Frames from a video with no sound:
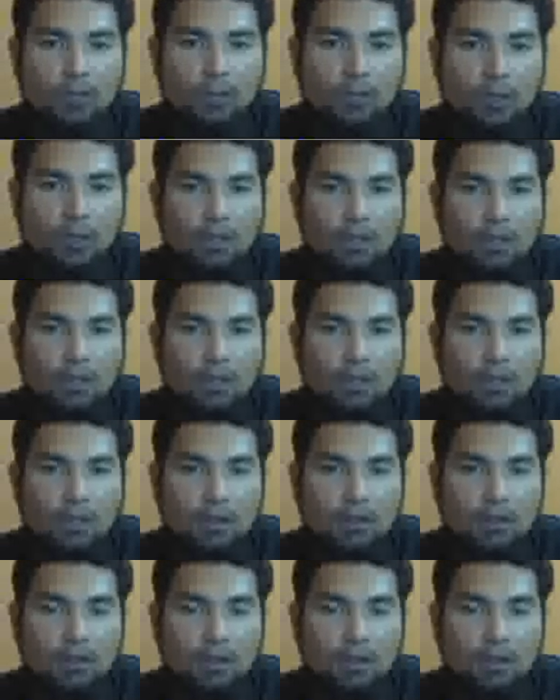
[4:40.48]

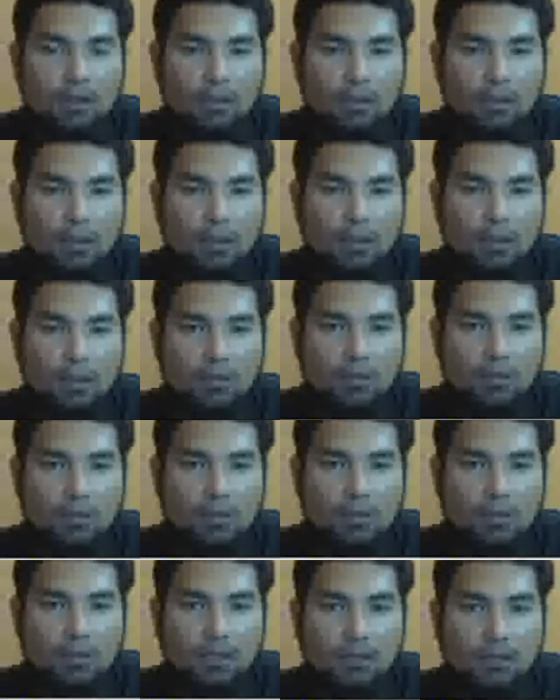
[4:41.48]
uh, and then you
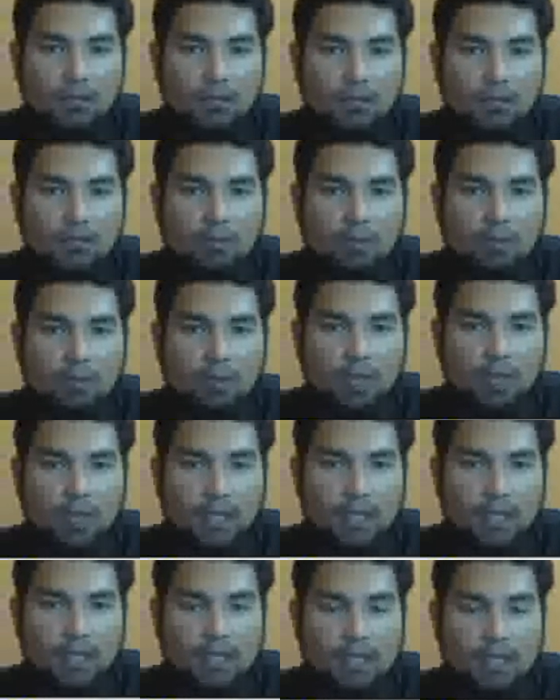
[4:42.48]
see um, the mim
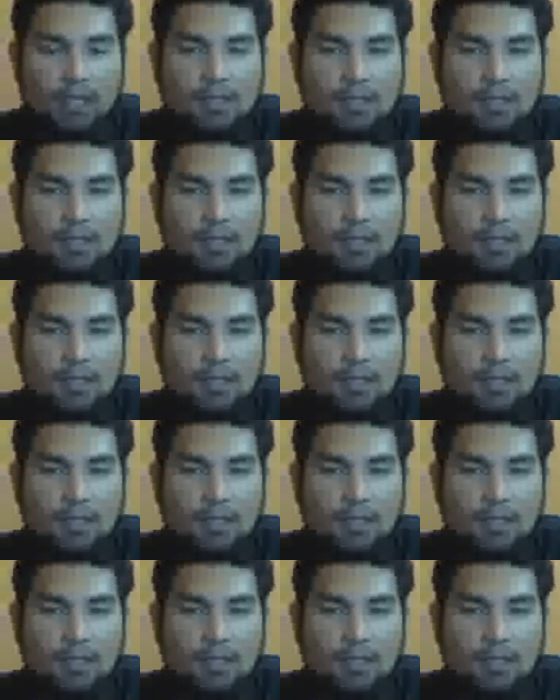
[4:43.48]
has